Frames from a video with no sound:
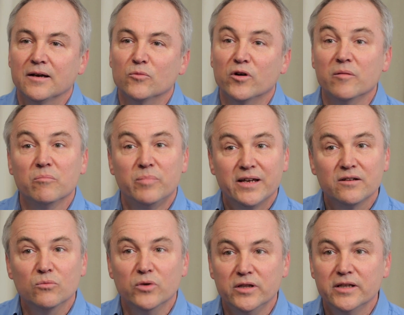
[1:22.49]
and we're
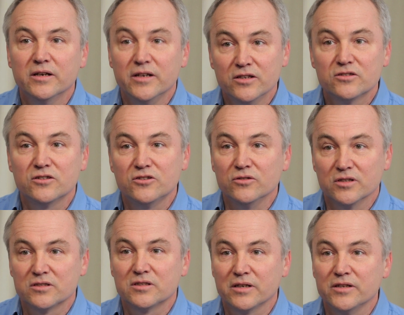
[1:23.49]
embedded within an
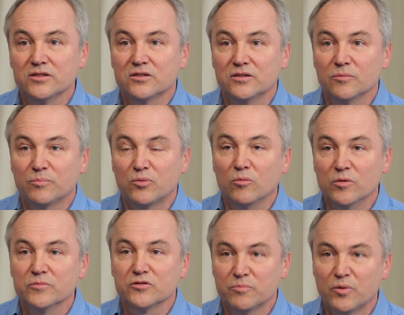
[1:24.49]
institute that studies the
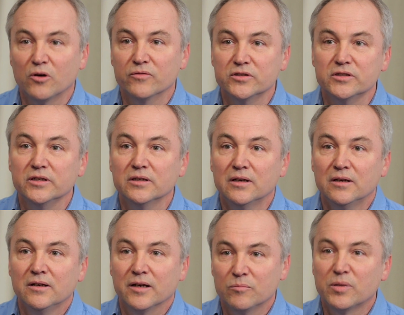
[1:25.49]
problems of poverty
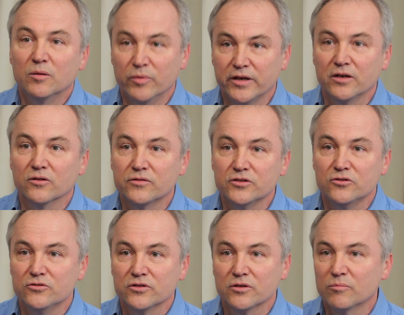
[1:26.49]
and public health
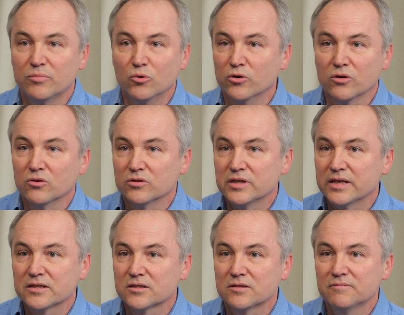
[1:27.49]
issues in a broader
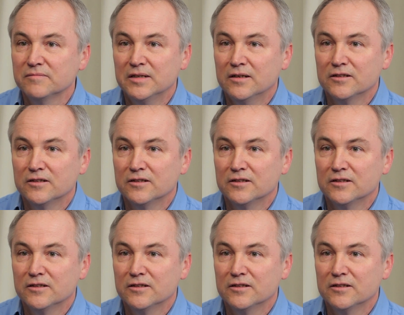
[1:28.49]
context.